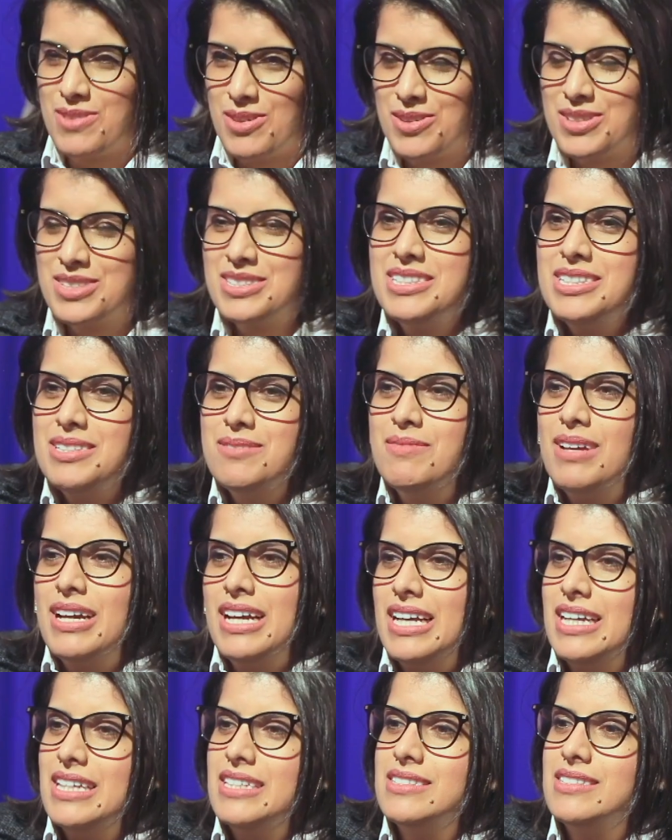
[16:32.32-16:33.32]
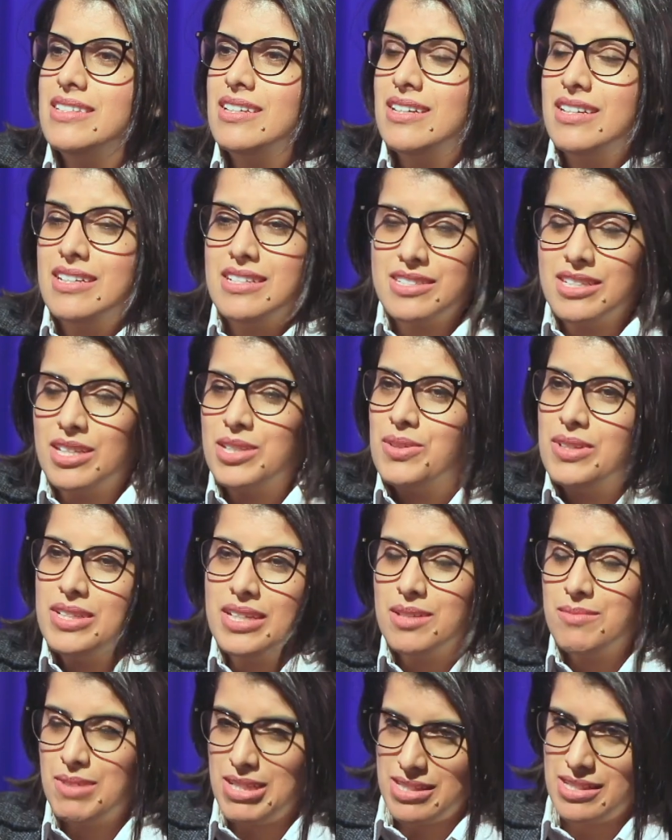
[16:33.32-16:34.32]
our team, and he's genuinely
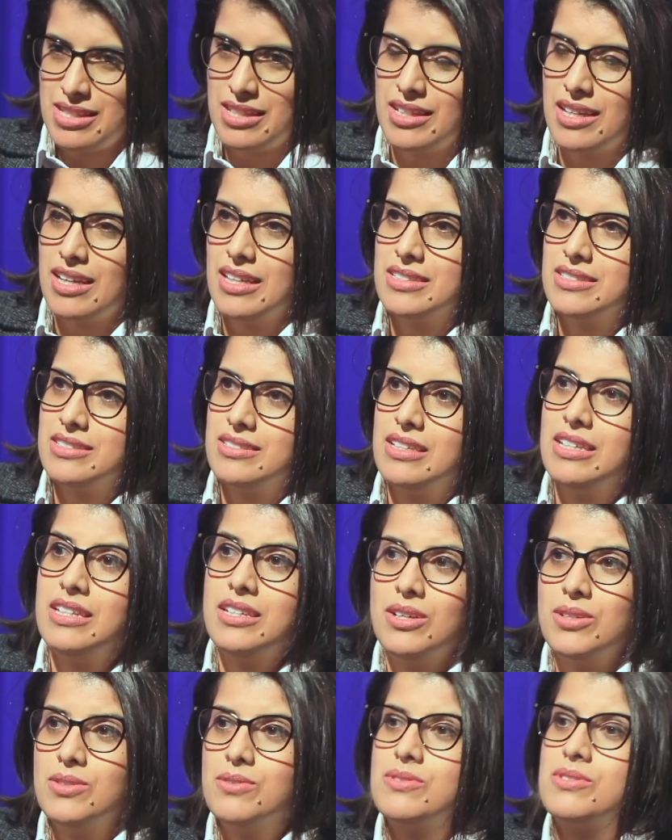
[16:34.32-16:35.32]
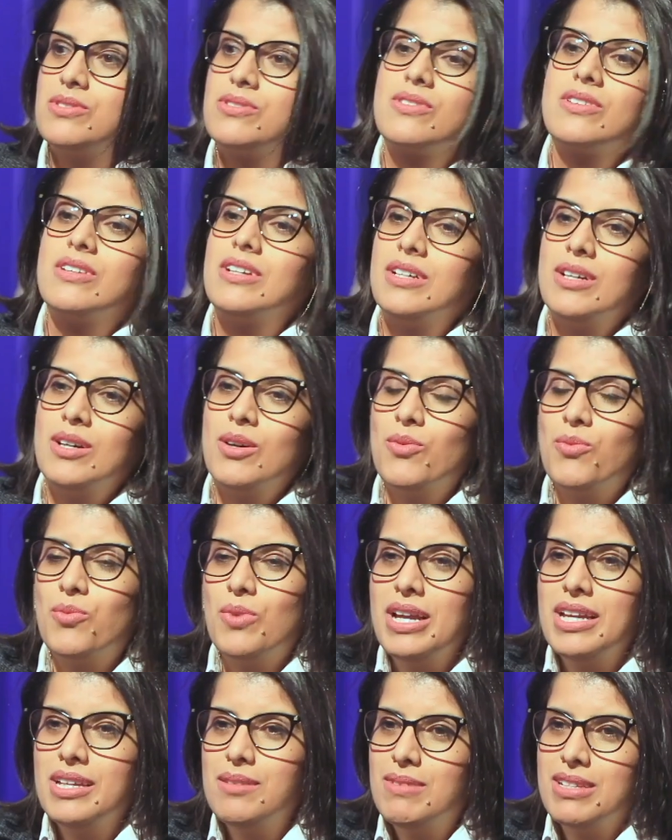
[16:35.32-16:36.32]
amazing, and he knows
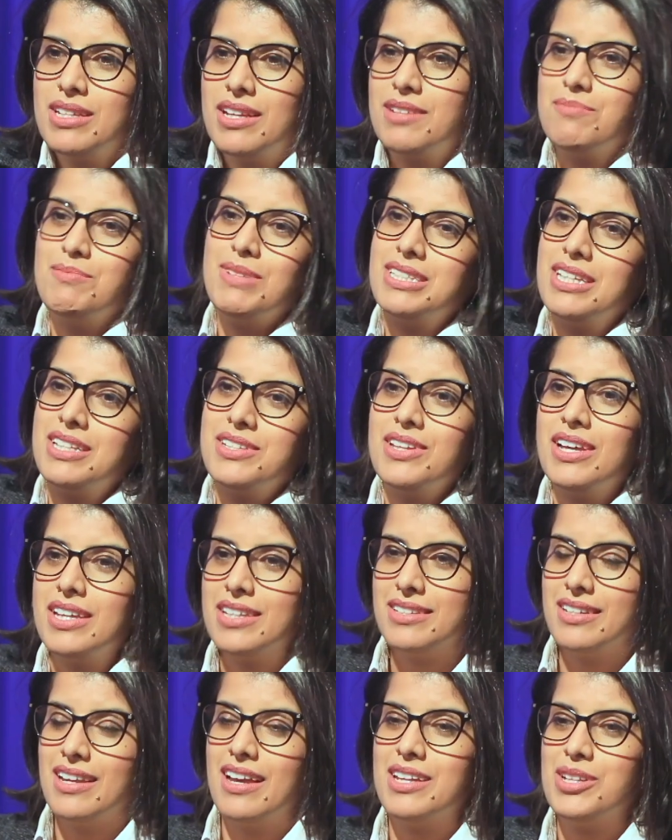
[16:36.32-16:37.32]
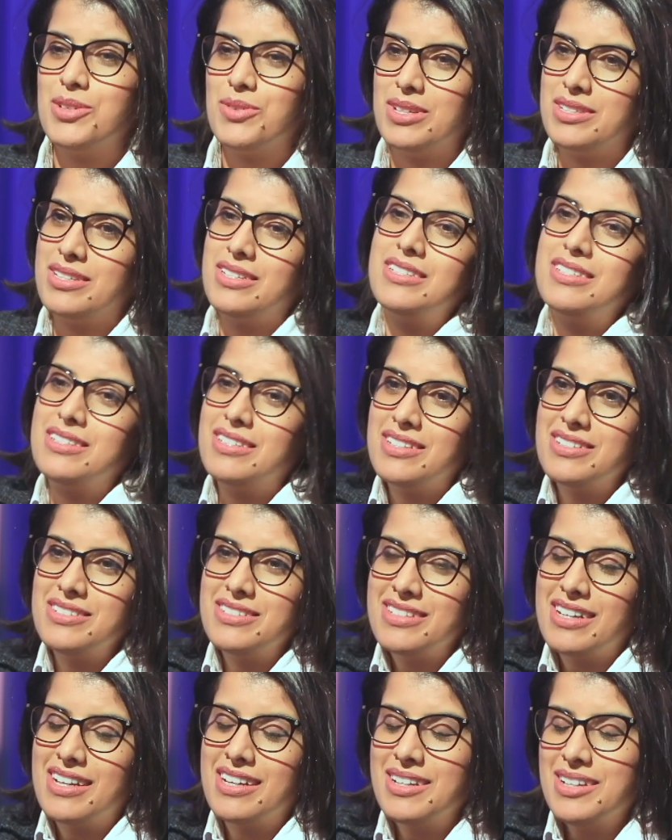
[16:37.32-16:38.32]
way better than anyone
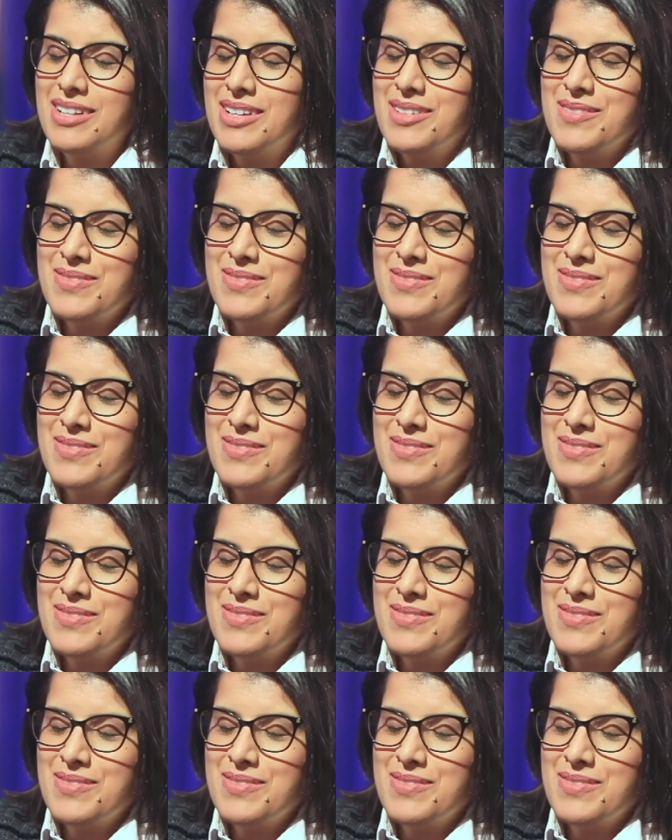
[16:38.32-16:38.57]
in